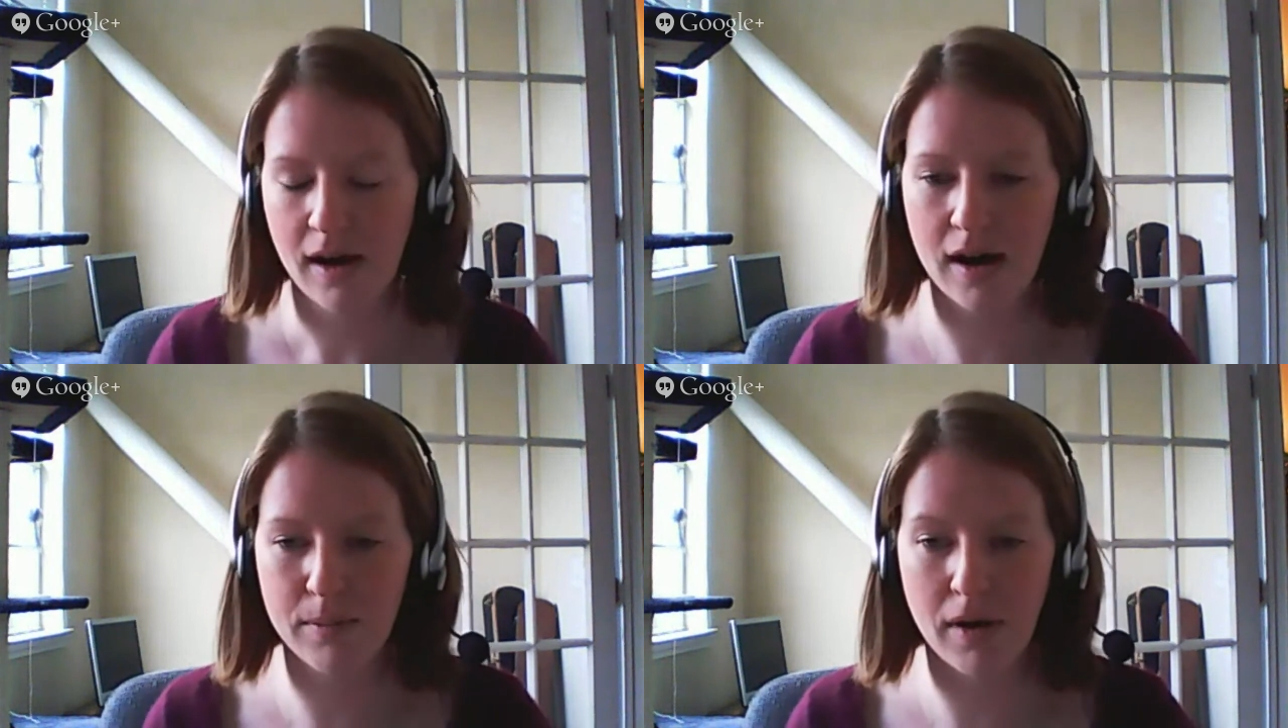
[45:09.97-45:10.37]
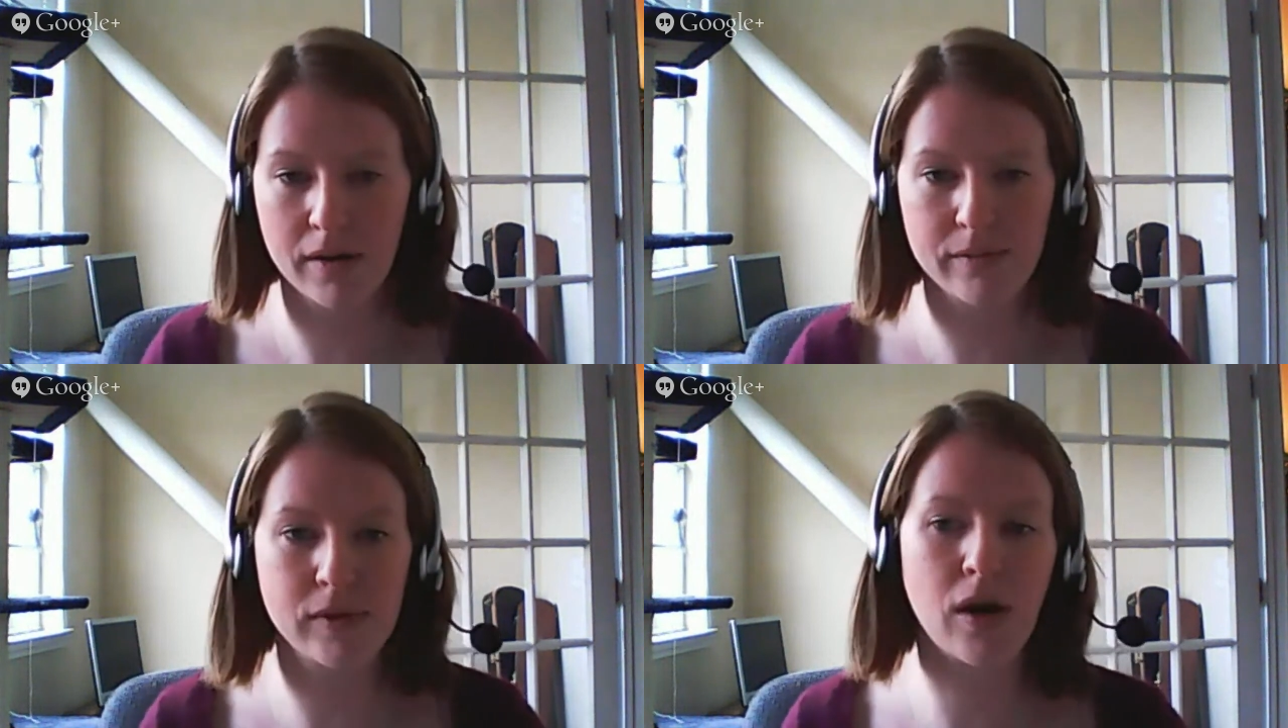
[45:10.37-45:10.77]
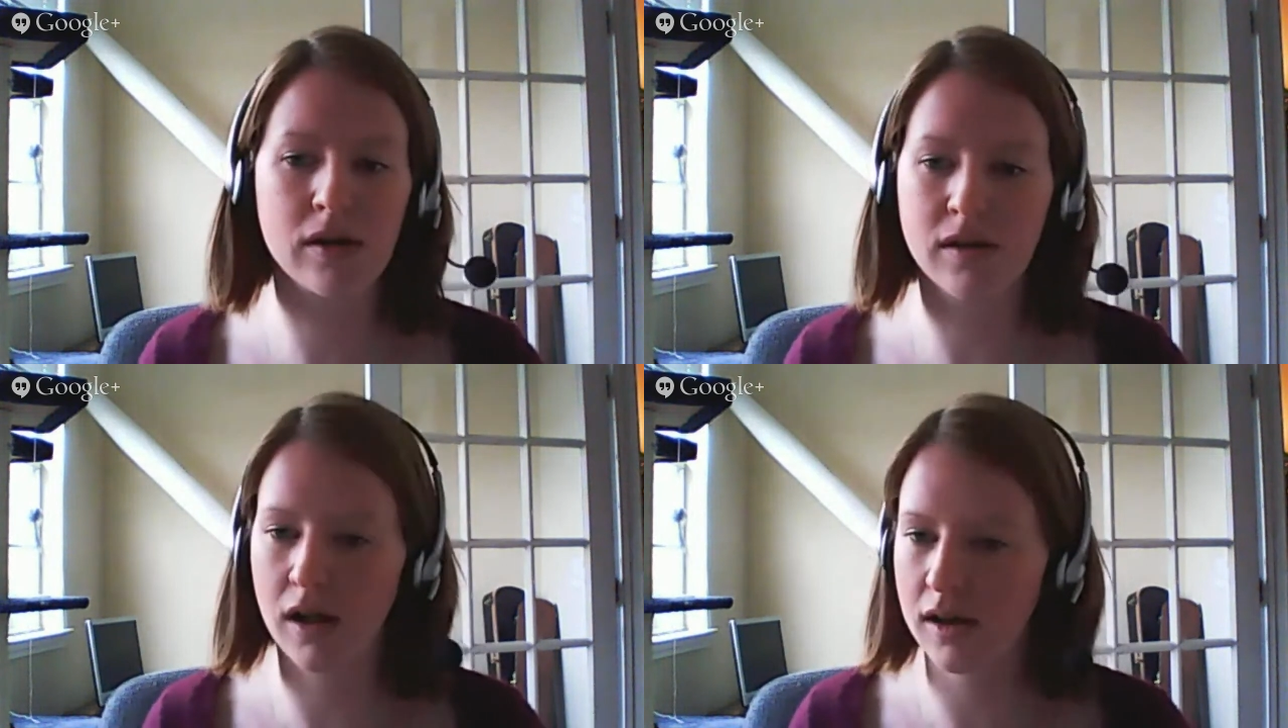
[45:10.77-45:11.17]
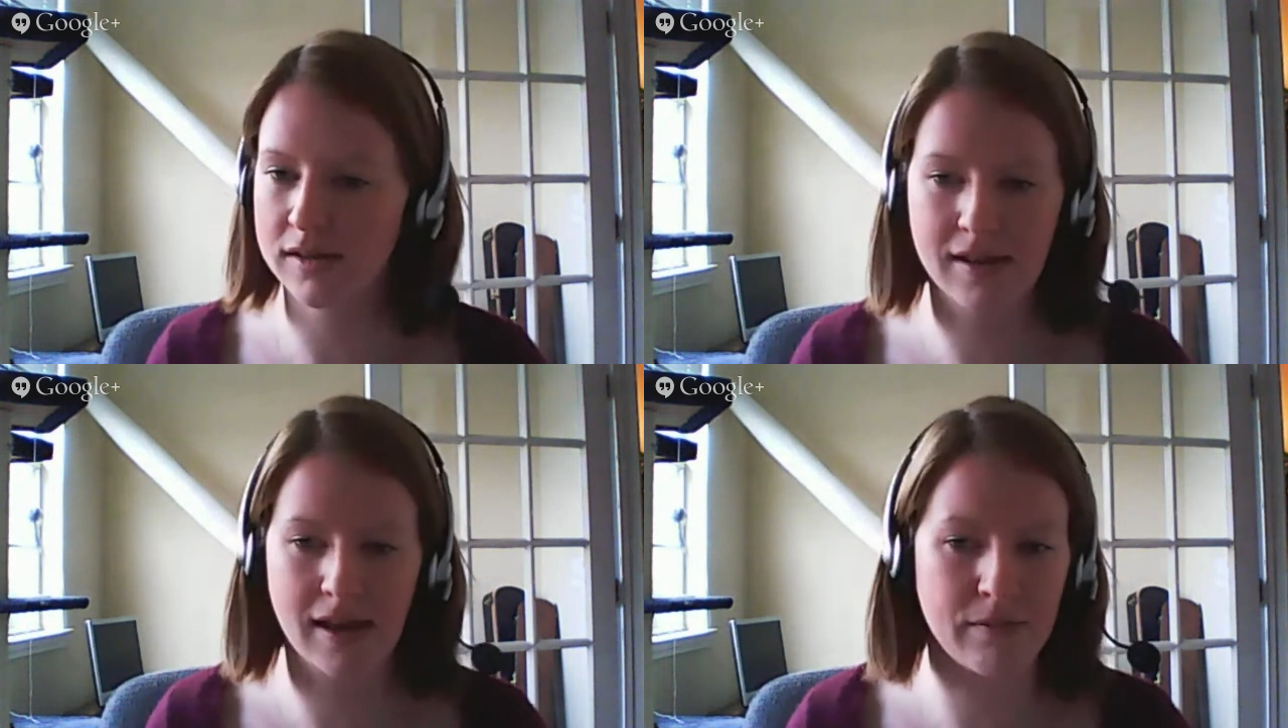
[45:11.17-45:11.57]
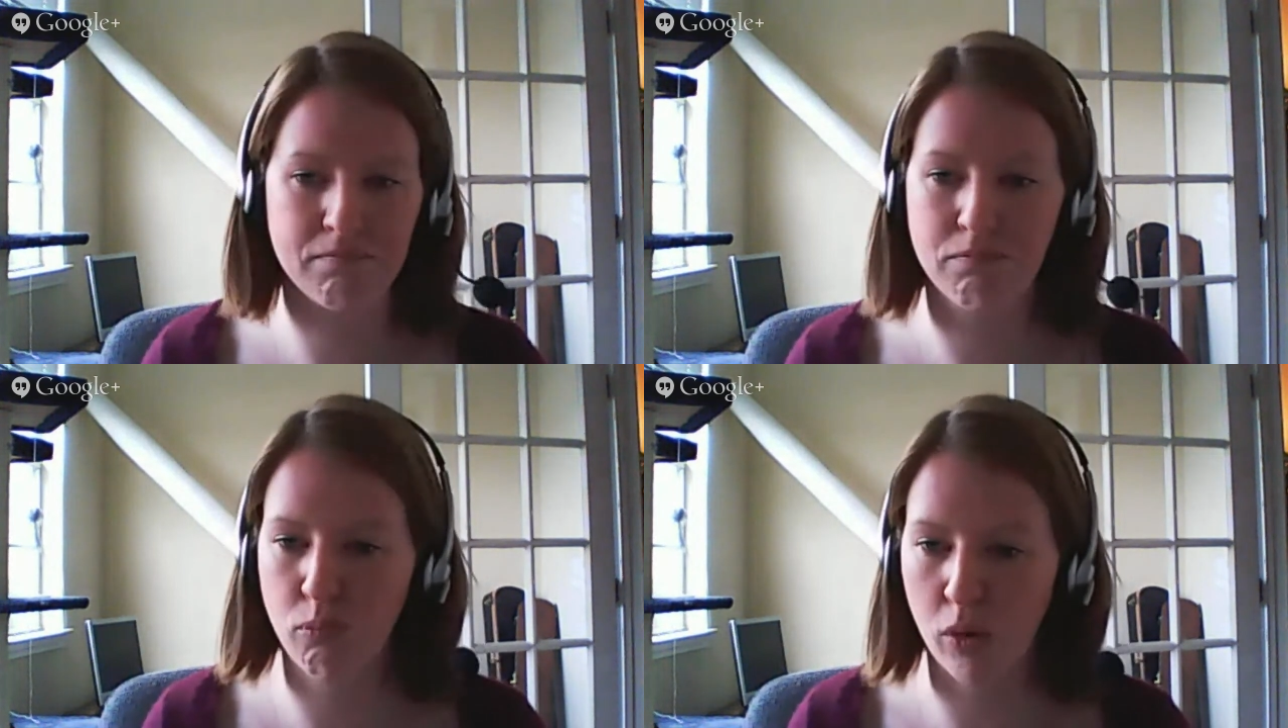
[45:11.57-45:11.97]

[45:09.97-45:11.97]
I'll say,